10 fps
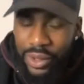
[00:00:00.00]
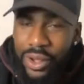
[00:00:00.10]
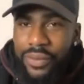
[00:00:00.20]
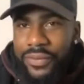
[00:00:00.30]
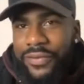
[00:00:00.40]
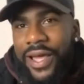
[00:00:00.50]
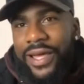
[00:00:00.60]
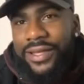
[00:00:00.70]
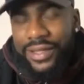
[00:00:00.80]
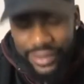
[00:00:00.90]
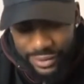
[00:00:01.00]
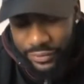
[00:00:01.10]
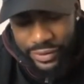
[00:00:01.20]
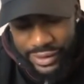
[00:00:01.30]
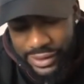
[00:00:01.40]
alert with like
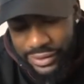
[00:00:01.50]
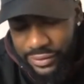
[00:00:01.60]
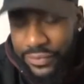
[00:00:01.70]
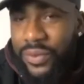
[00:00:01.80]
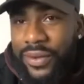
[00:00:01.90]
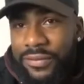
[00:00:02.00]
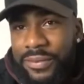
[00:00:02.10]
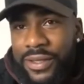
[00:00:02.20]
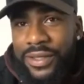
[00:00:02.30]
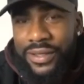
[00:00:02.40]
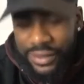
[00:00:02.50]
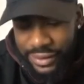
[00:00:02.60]
the release of OFB